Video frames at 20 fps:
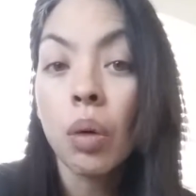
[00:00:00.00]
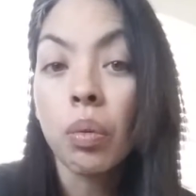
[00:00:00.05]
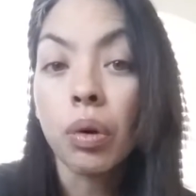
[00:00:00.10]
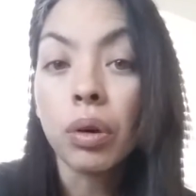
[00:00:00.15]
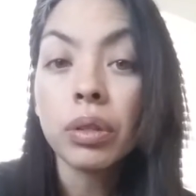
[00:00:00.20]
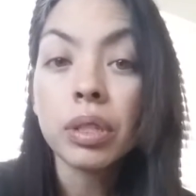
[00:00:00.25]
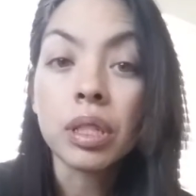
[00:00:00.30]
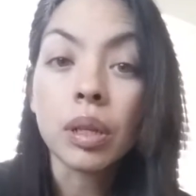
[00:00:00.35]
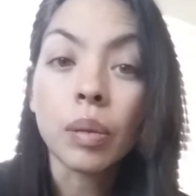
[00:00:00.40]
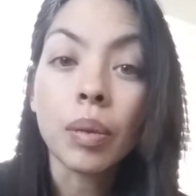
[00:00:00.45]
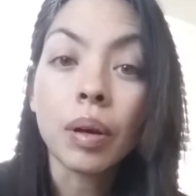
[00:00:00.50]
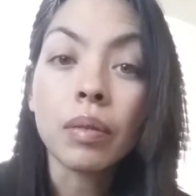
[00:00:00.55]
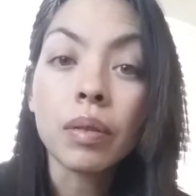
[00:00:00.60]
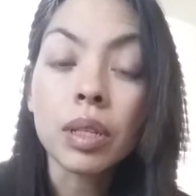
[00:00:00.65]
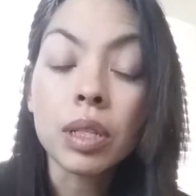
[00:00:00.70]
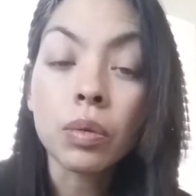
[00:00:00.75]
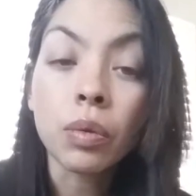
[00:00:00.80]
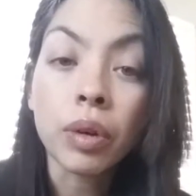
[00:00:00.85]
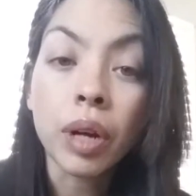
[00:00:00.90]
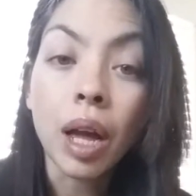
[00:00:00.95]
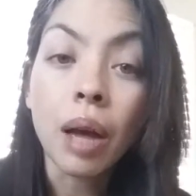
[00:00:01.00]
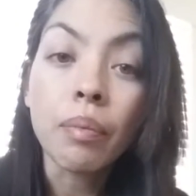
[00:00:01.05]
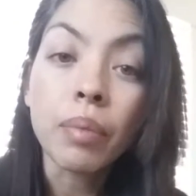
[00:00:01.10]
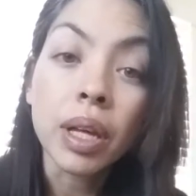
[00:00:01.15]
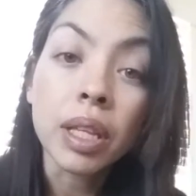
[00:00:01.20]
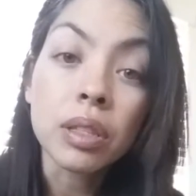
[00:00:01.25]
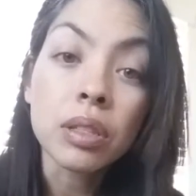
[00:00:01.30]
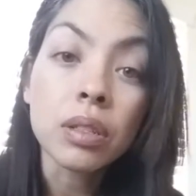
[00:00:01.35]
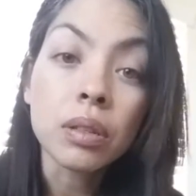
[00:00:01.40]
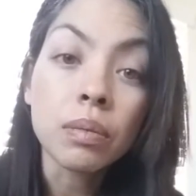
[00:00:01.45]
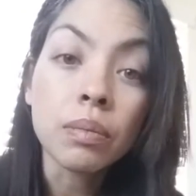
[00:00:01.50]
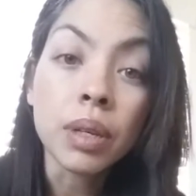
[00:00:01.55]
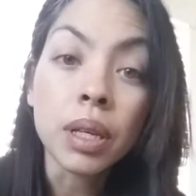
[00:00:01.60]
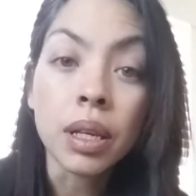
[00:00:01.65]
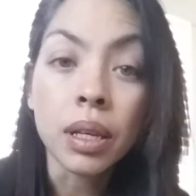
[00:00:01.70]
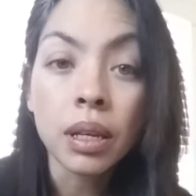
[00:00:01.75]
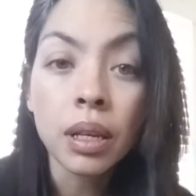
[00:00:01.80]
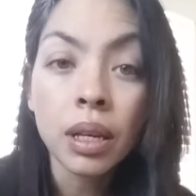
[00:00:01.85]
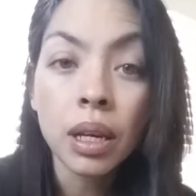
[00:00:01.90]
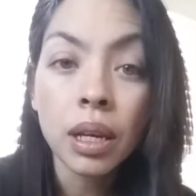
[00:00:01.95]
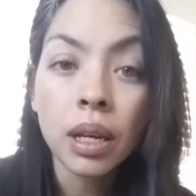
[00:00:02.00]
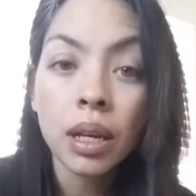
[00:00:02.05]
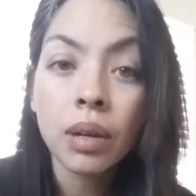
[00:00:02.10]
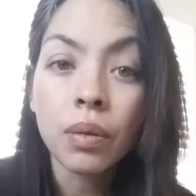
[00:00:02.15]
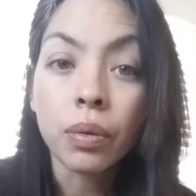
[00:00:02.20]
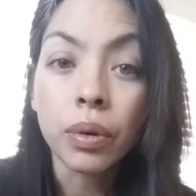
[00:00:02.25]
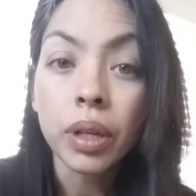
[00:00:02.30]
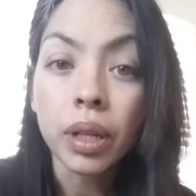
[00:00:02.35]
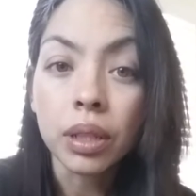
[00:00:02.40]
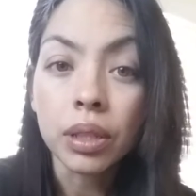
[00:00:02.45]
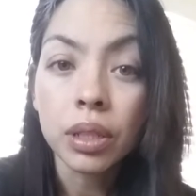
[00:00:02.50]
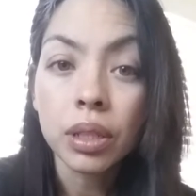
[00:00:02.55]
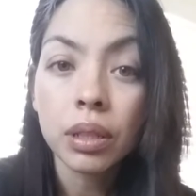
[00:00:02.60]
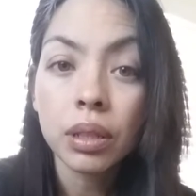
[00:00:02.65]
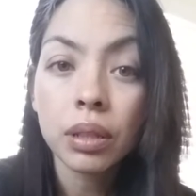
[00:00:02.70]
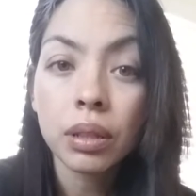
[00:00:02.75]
well, some of us were not meant to be rich.